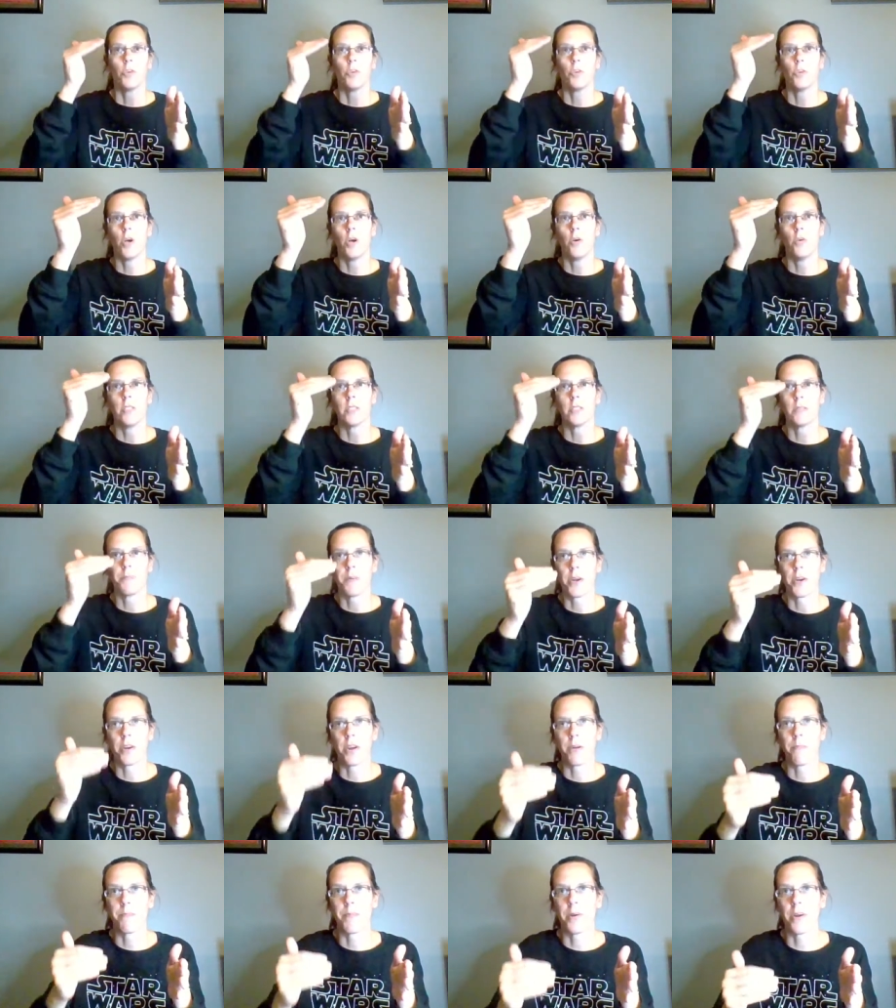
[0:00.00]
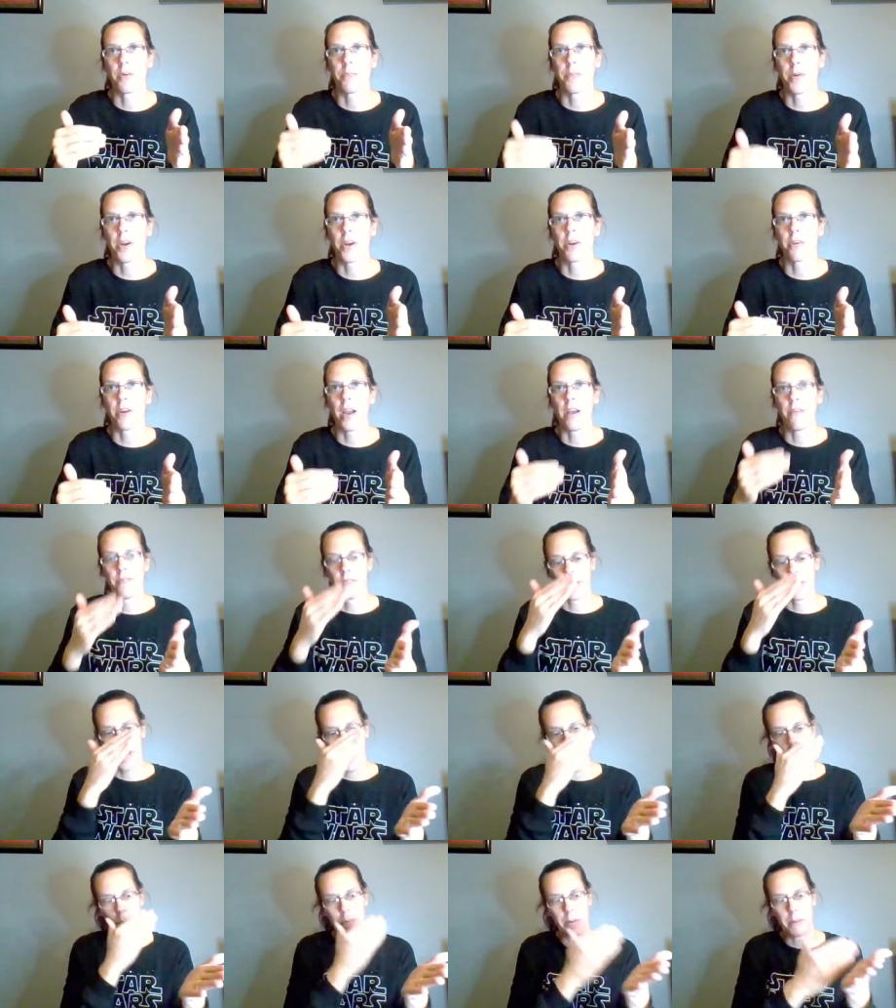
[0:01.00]
it's paragraph, paragraph,
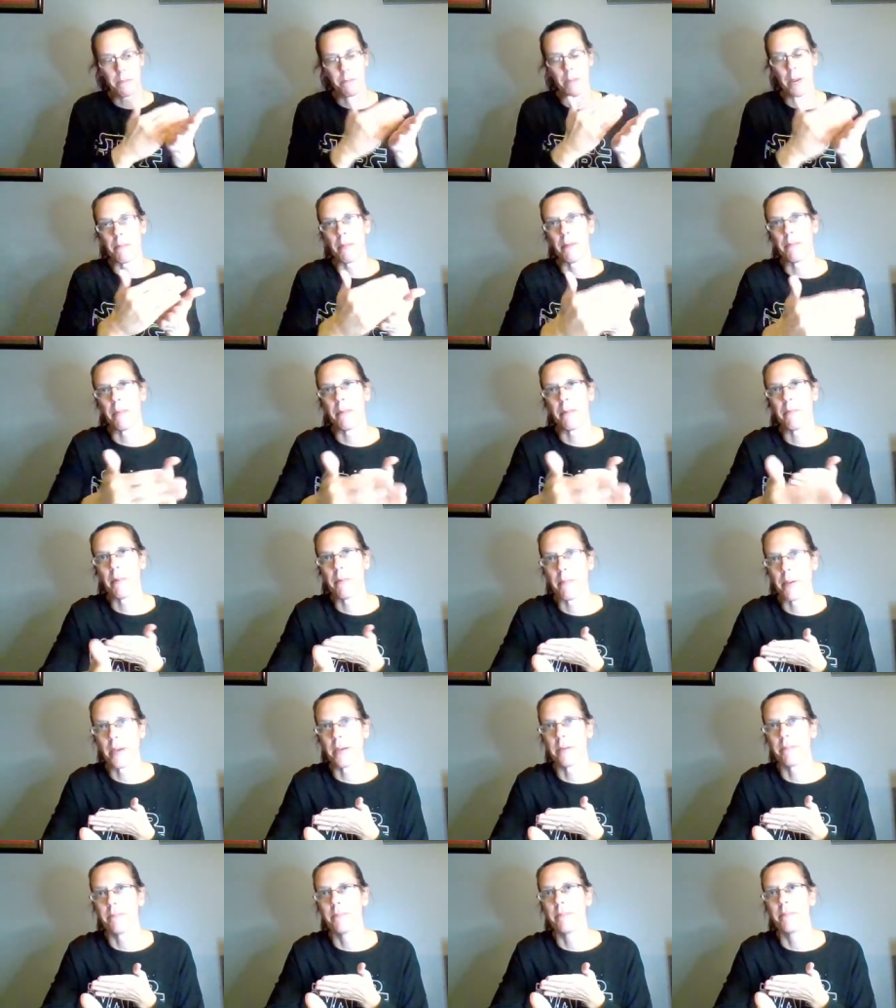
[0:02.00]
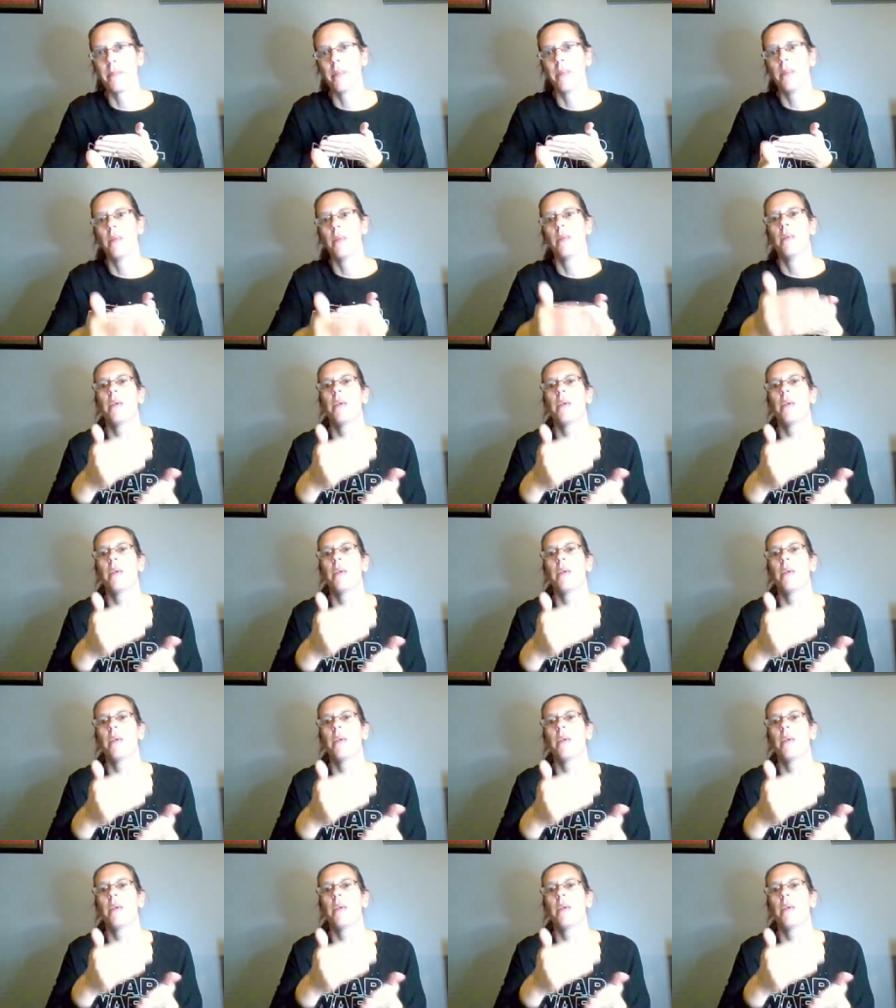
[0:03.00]
it happened, bam, bam, bam, bam, bam.